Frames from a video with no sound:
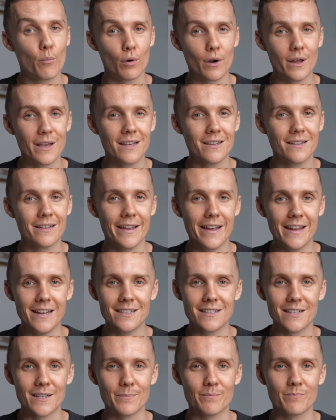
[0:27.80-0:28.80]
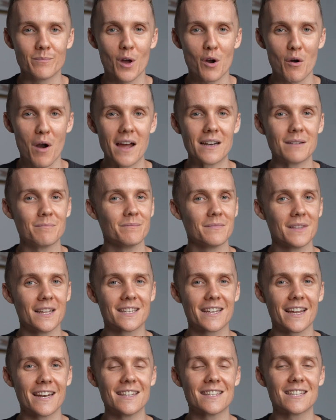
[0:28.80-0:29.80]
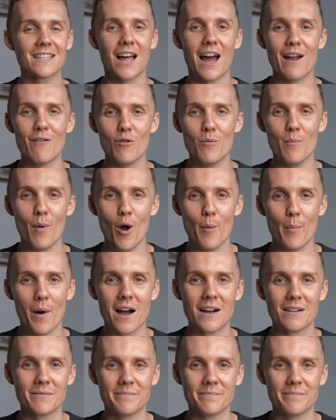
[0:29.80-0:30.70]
pretty easy. All right, let's get into Lightroom Mobile.